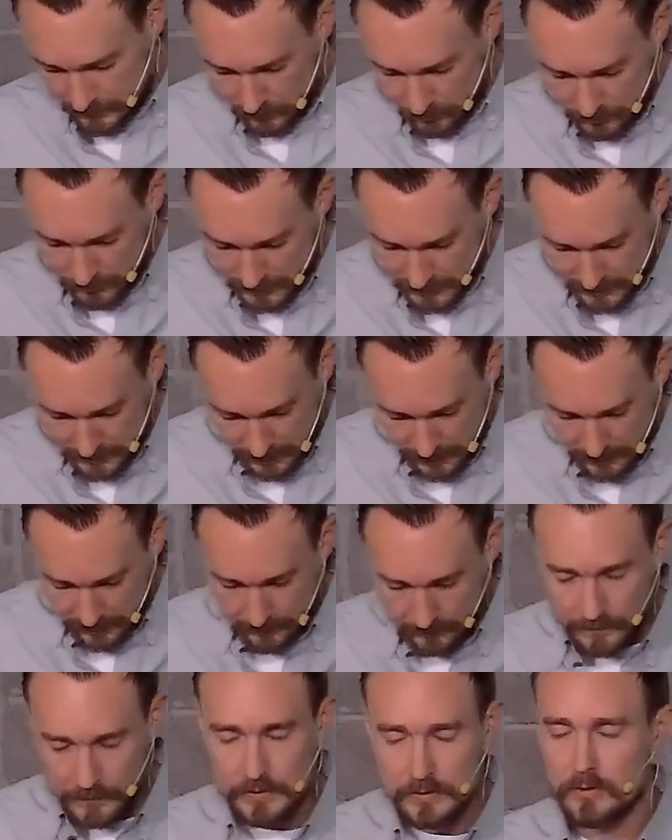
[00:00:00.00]
though this
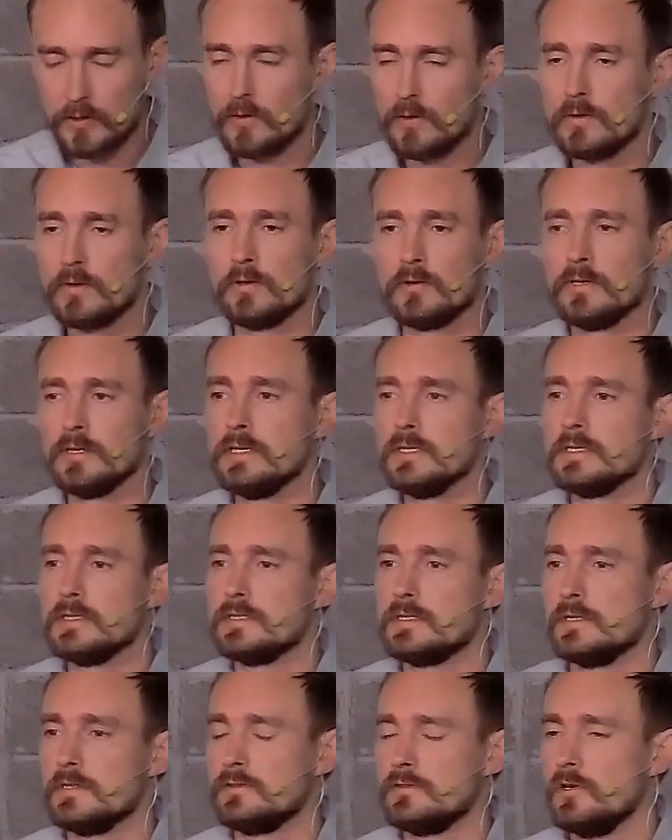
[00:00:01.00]
life is all there
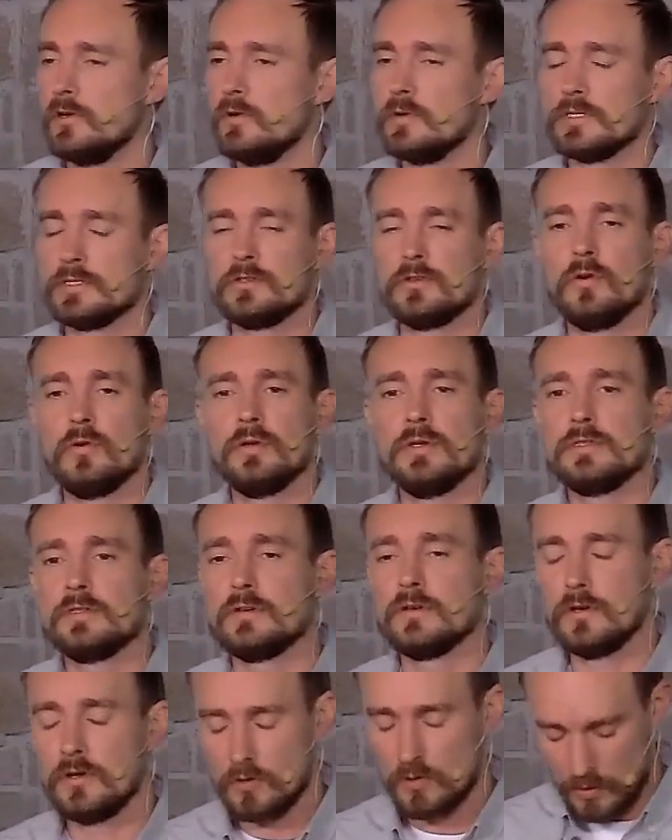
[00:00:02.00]
is, as though it's going
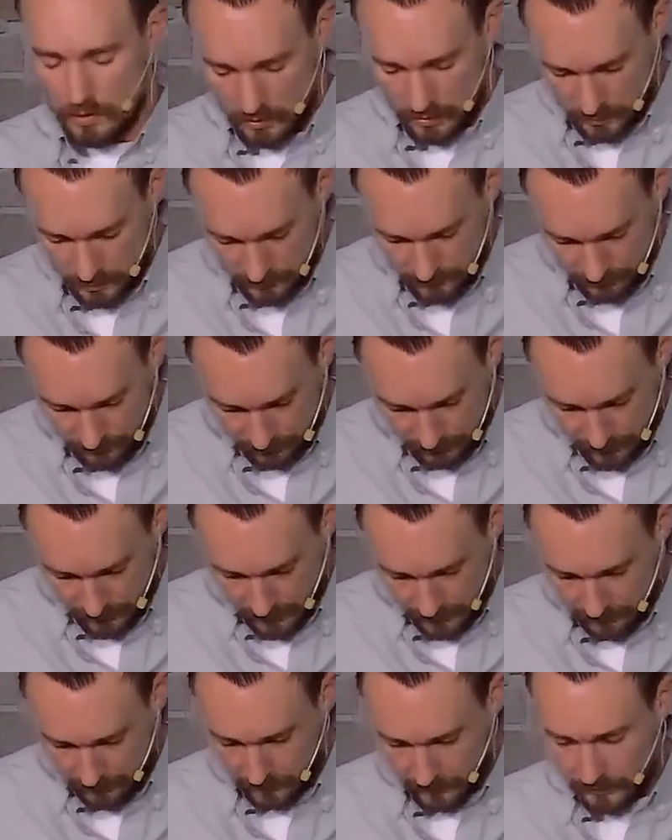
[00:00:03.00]
to go on
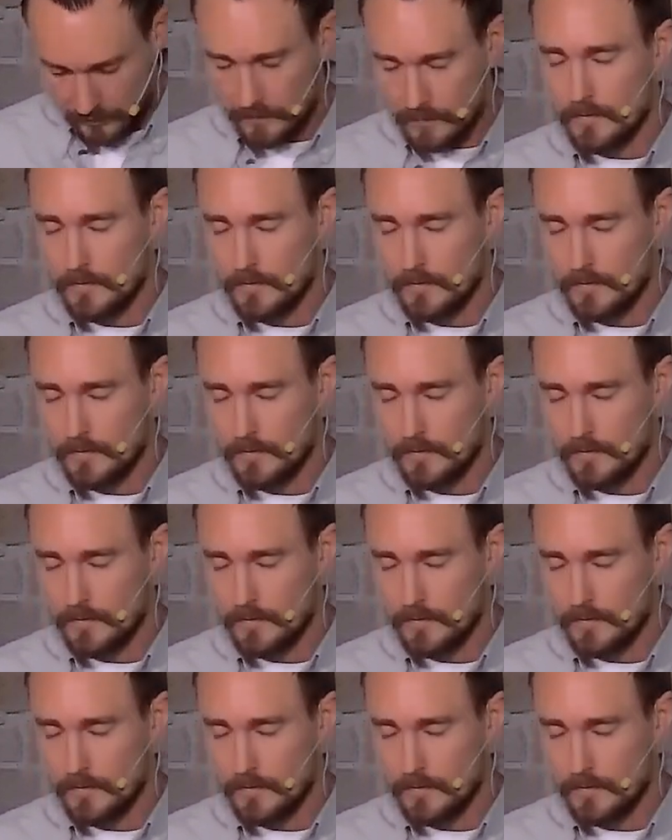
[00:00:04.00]
forever.